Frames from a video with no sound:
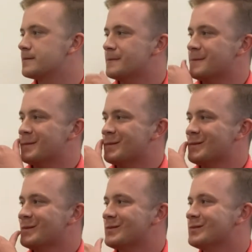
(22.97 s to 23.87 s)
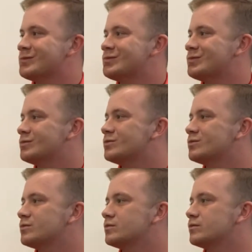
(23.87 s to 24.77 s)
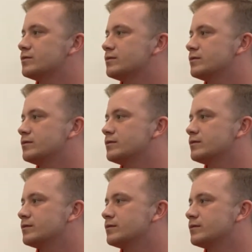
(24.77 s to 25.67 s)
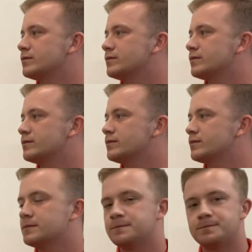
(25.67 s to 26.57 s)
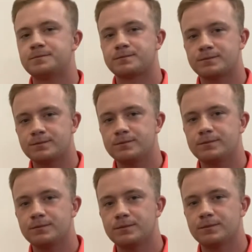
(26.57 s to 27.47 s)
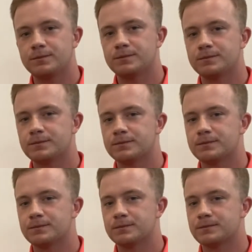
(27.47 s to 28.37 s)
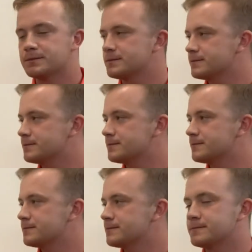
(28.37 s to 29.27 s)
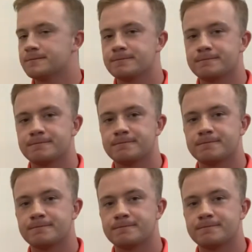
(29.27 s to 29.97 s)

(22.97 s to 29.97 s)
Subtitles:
This person isn't speaking.